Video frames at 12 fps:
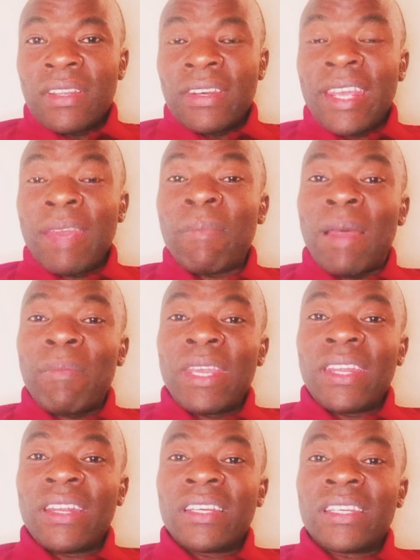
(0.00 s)
They
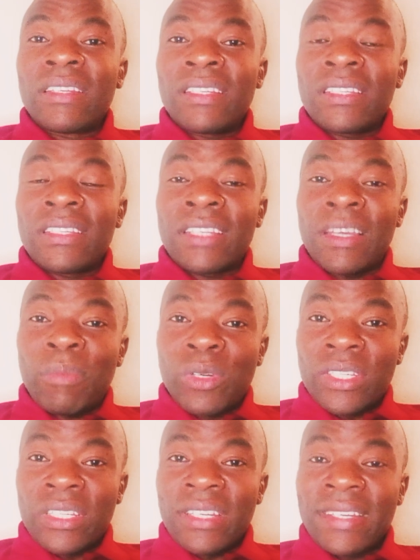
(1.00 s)
mummy the
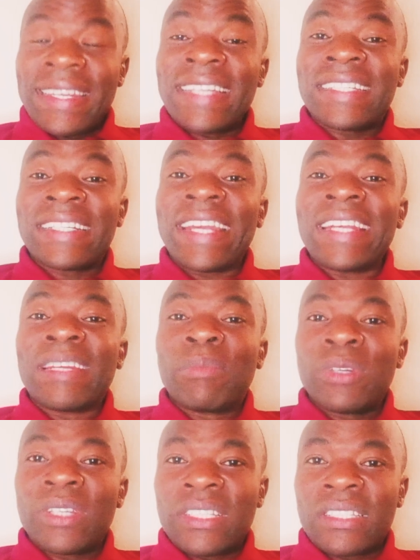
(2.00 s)
body. They dry the
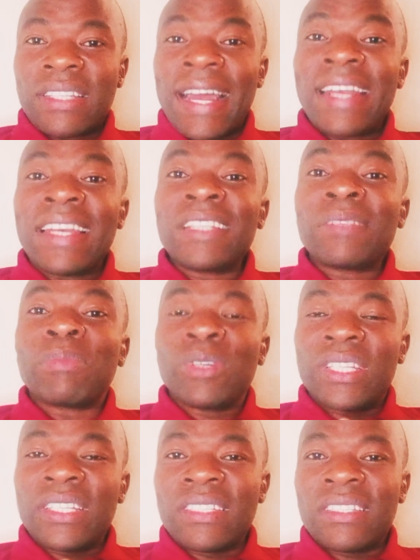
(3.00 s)
bodies. And these
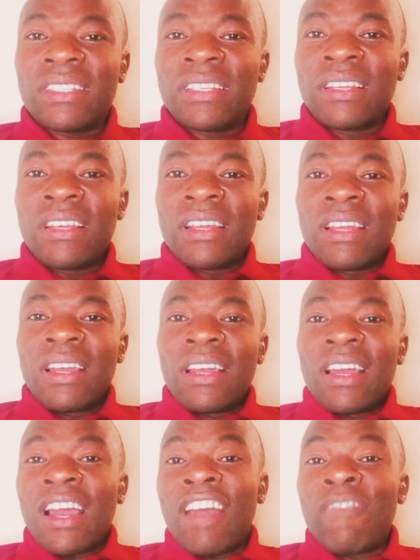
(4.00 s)
bodies
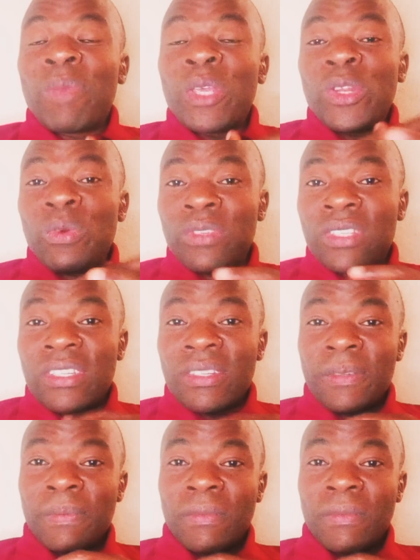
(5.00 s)
have been used